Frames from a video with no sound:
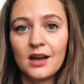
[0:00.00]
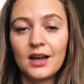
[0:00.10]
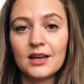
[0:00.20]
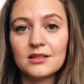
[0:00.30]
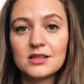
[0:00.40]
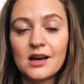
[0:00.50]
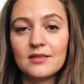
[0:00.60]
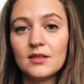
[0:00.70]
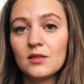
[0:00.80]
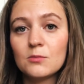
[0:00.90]
And I
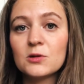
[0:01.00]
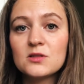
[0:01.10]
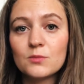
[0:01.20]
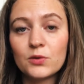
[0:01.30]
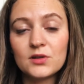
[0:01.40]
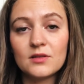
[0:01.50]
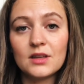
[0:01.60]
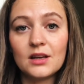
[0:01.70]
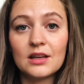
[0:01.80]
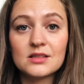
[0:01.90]
think the most important
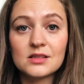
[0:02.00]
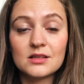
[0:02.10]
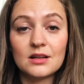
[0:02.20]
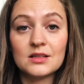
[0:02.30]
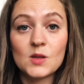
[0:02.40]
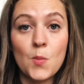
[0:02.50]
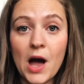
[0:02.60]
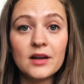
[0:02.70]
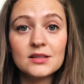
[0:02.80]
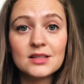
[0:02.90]
thing is the
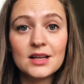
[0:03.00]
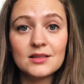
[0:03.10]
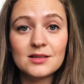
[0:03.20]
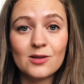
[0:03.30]
mindset.